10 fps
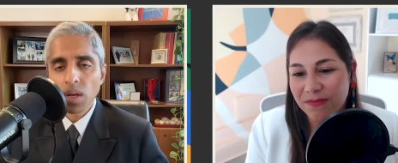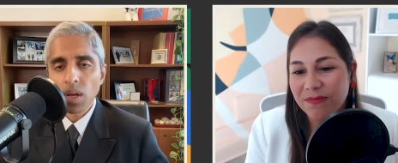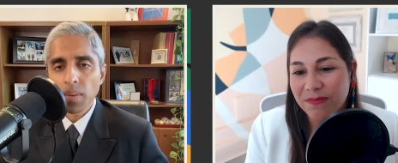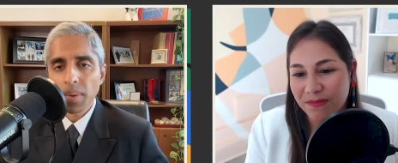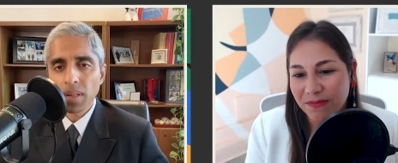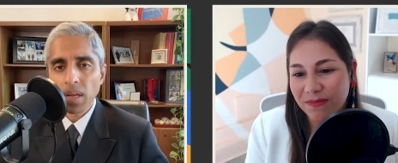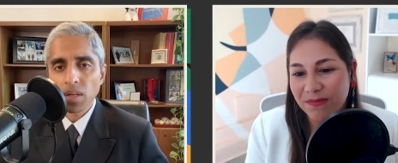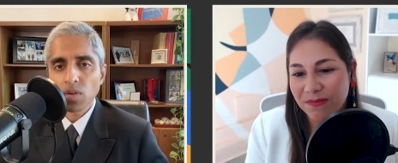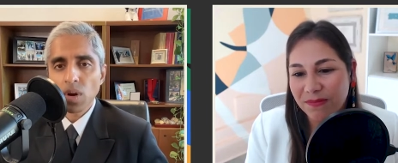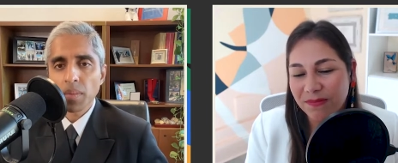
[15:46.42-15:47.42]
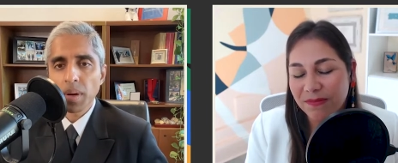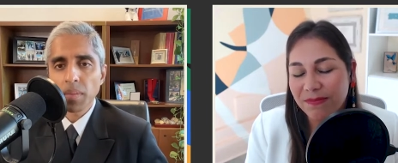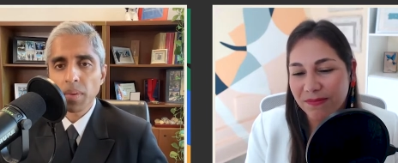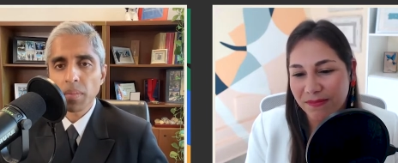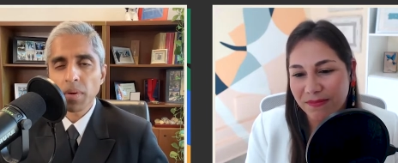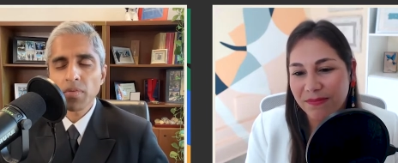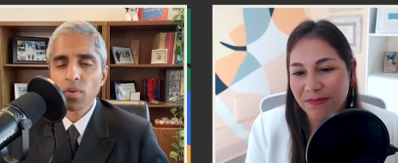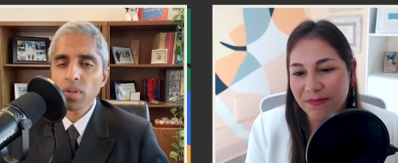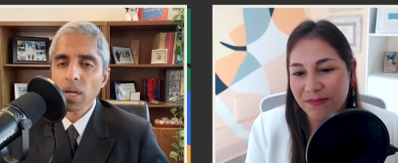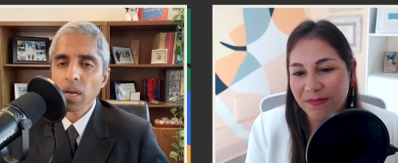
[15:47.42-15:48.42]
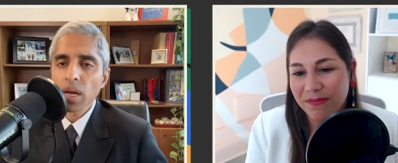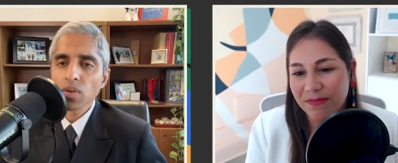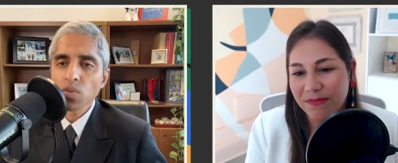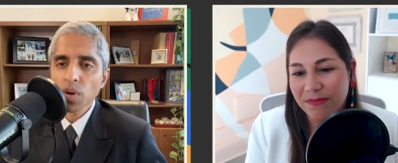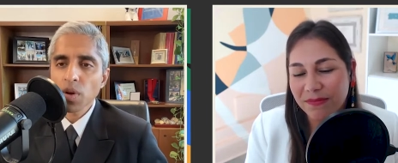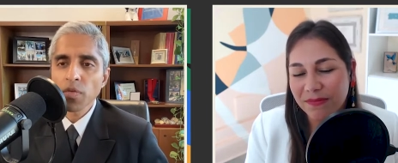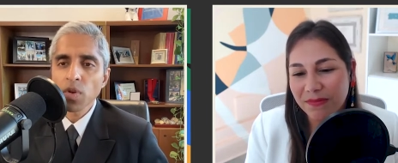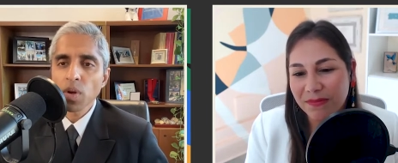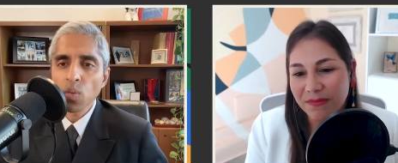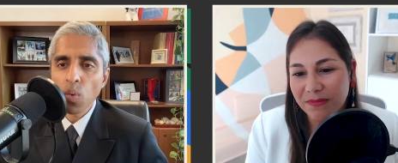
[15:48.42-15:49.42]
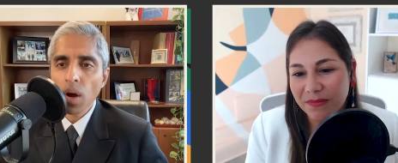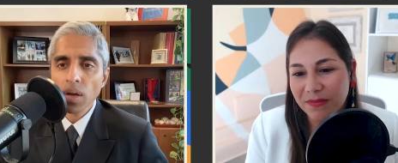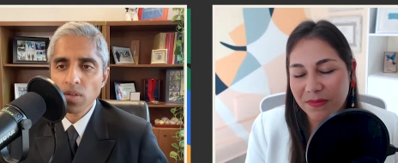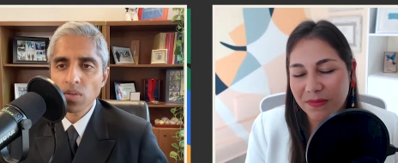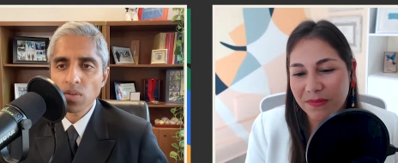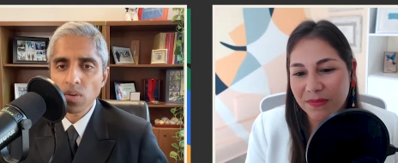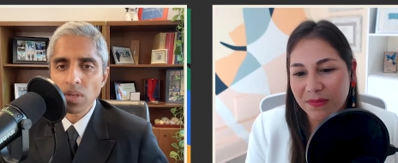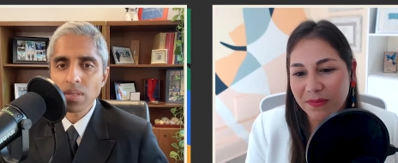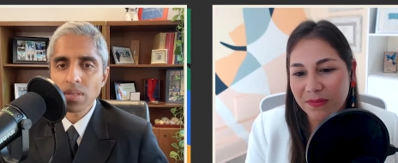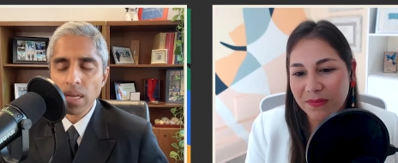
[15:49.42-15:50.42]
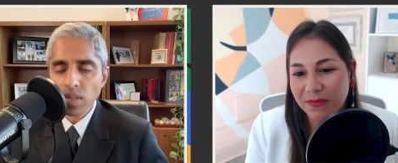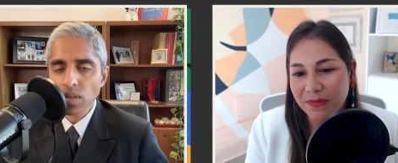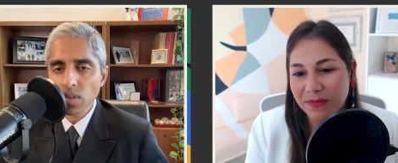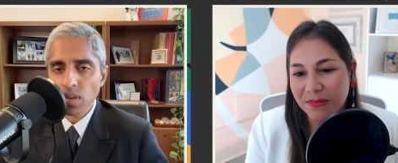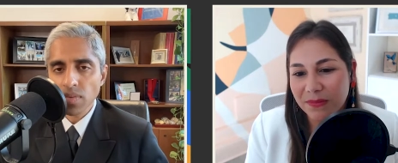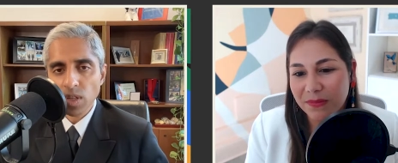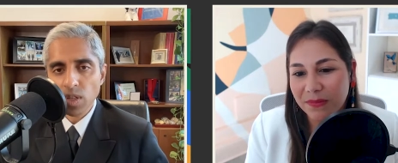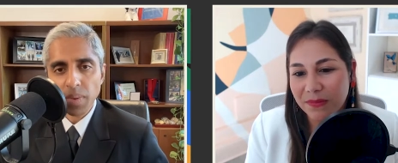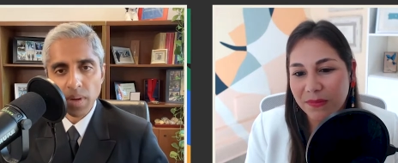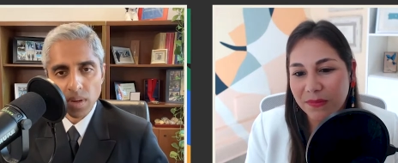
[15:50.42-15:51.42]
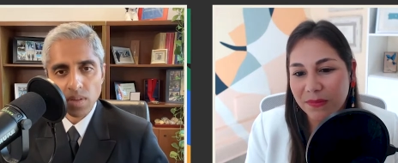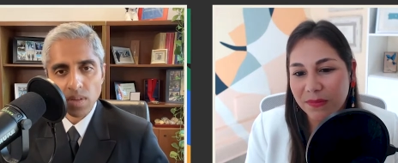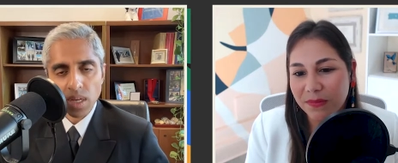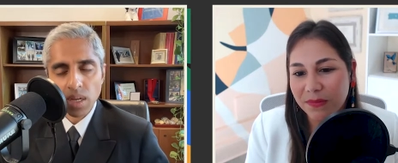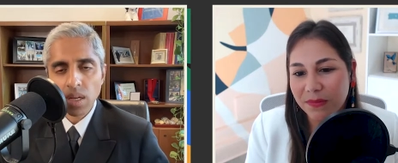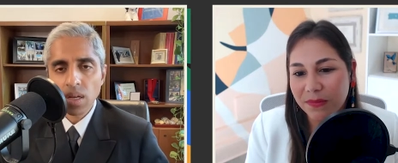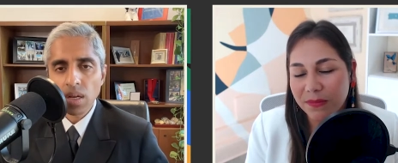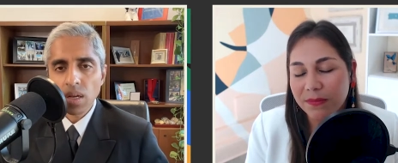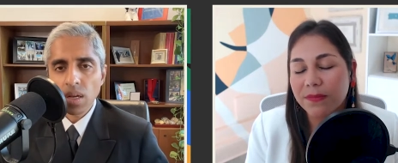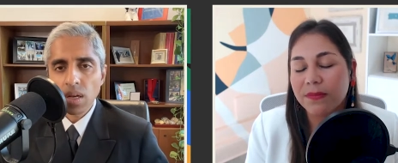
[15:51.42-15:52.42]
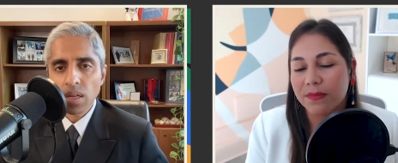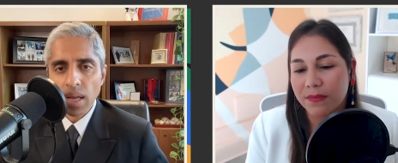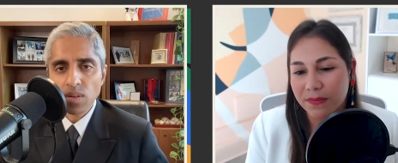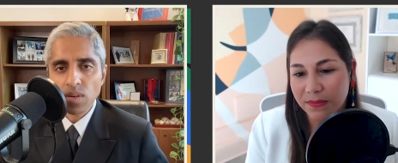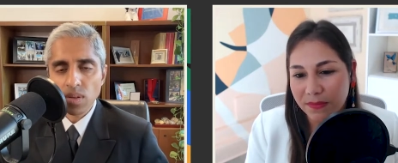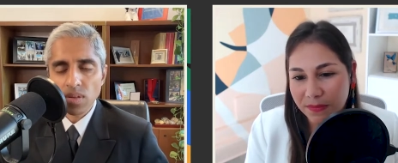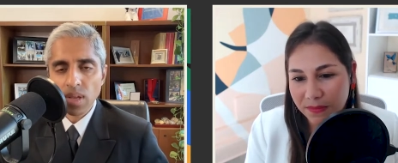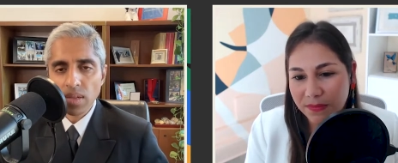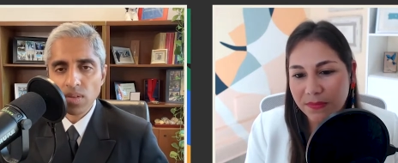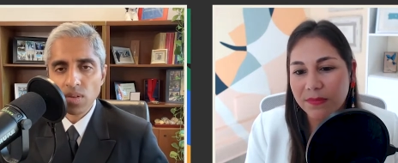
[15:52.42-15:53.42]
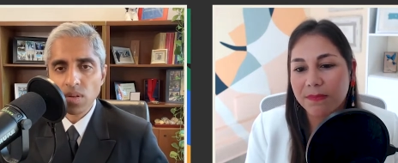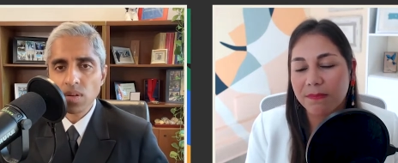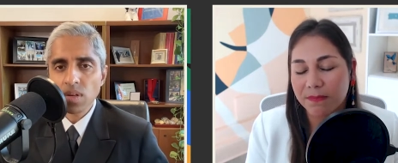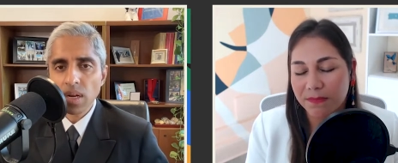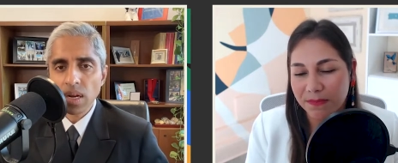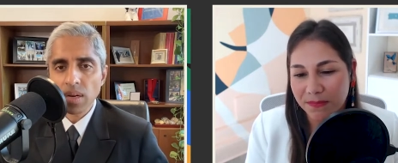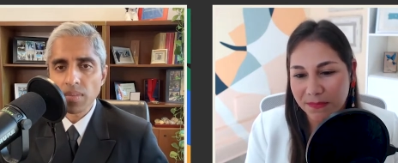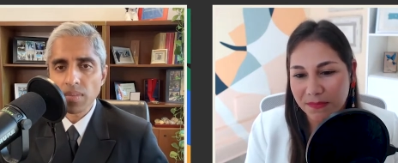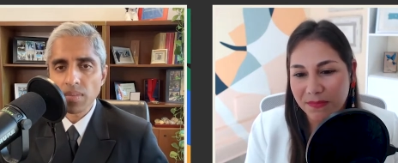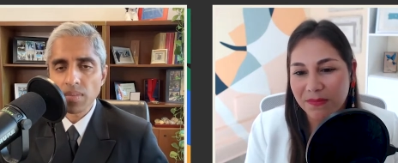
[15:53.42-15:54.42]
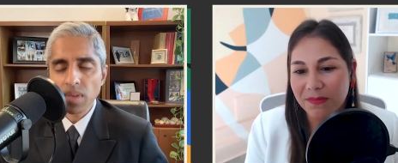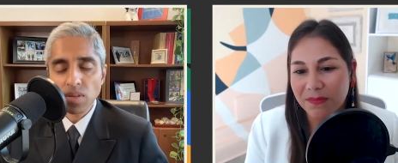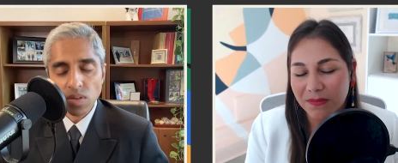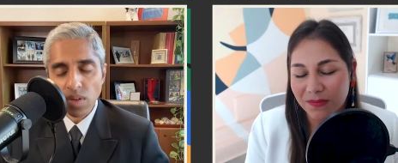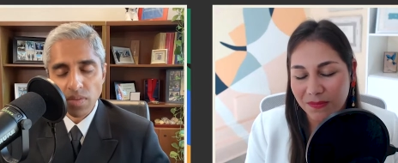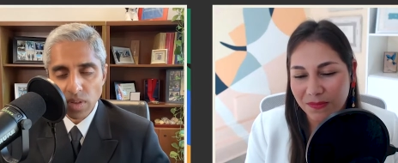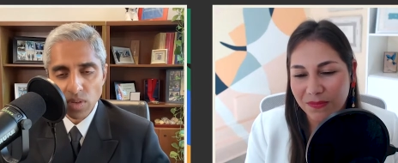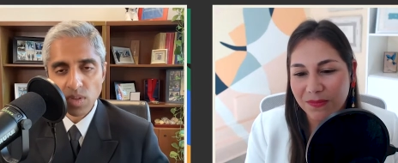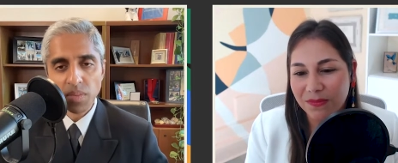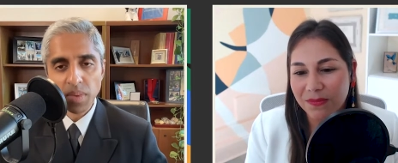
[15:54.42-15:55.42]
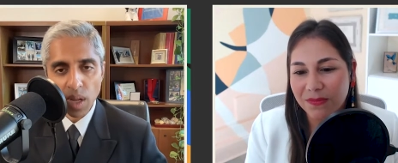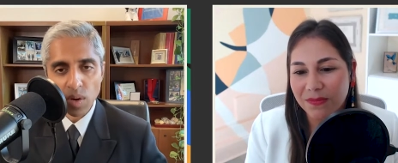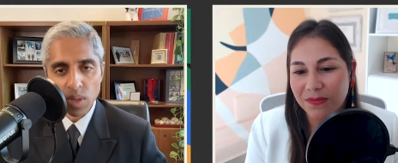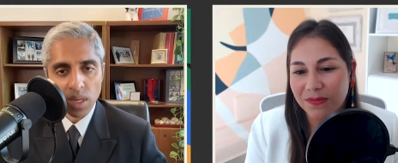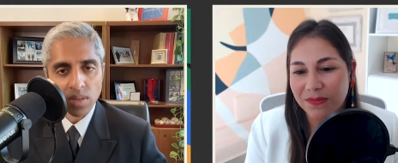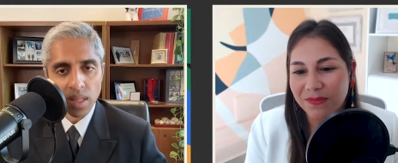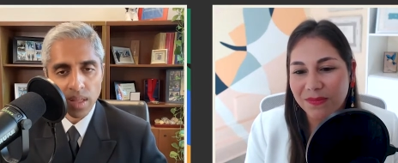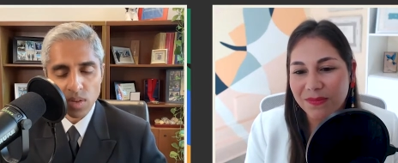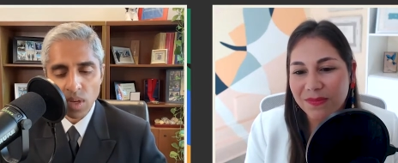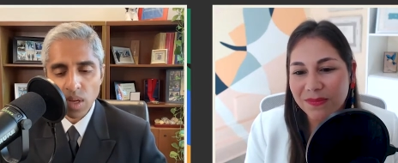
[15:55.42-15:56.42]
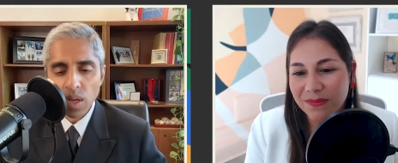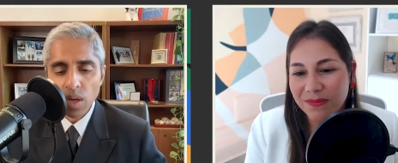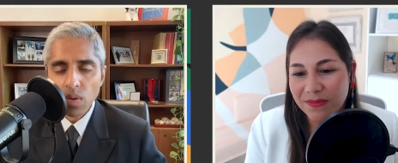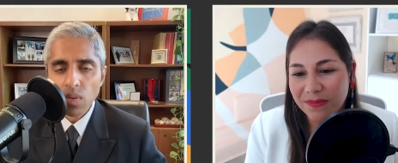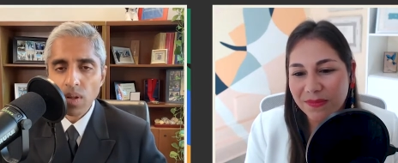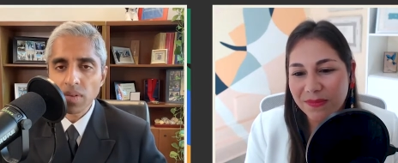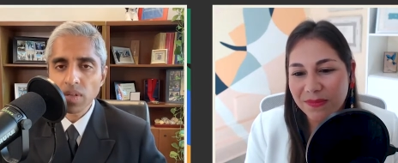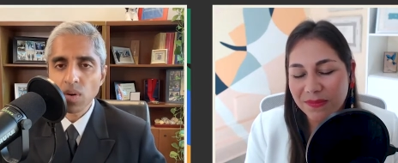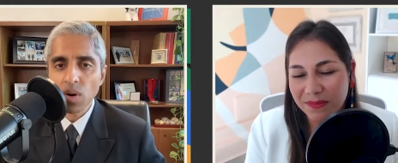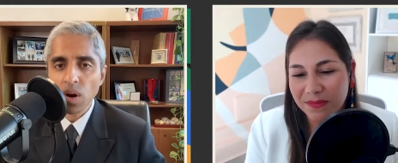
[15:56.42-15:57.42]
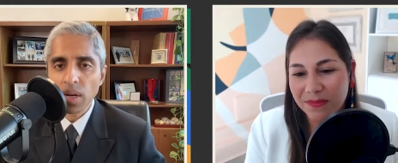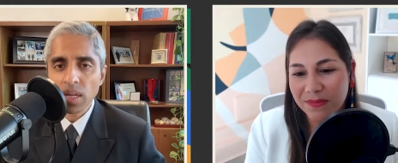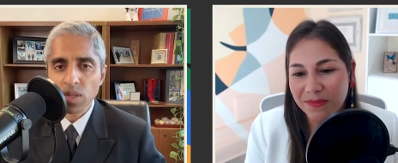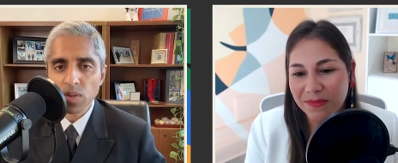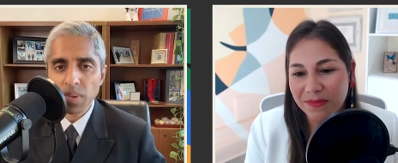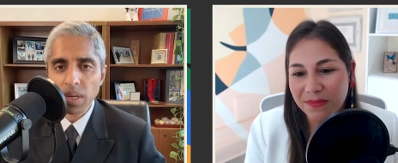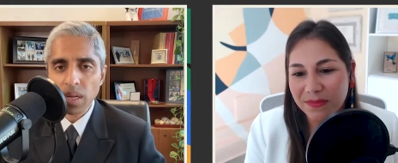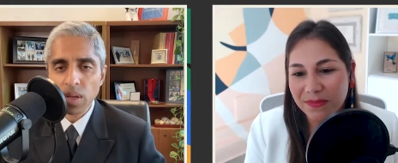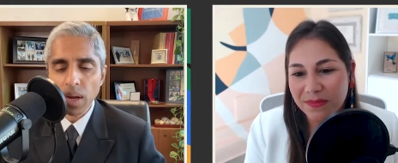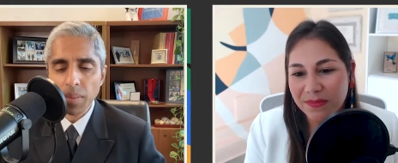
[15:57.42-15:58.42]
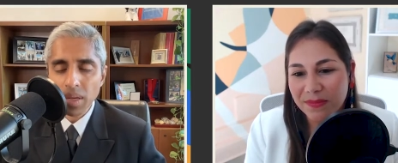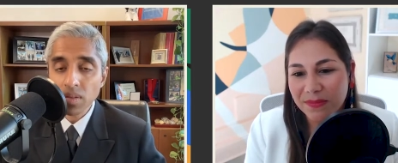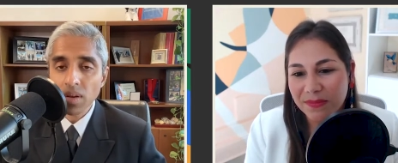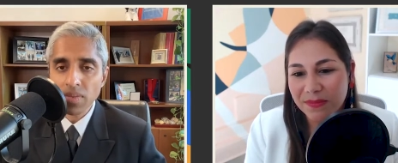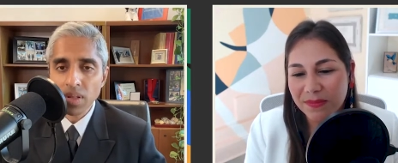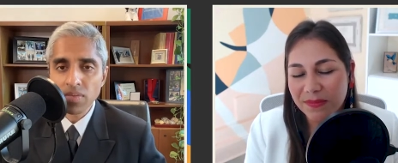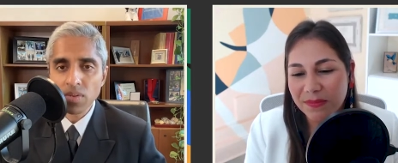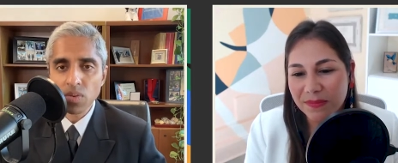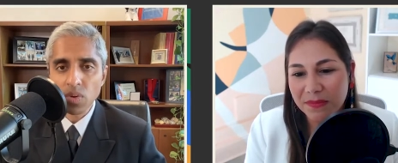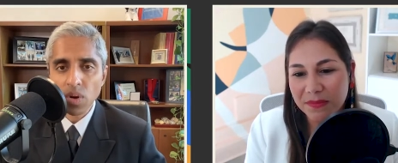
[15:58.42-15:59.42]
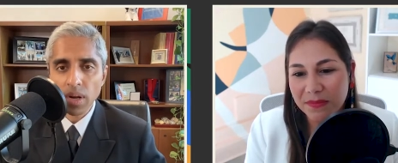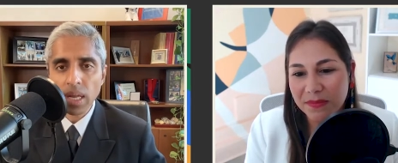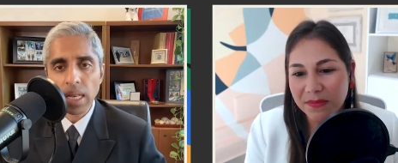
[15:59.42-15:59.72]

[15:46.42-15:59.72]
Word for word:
Speaker 1: about that trauma. But before then, I was wondering if you can walk us through the stages of experiencing a natural disaster. Um, this is of interest to me not only because I think it's relevant to our audience, but you know, I myself lived through Hurricane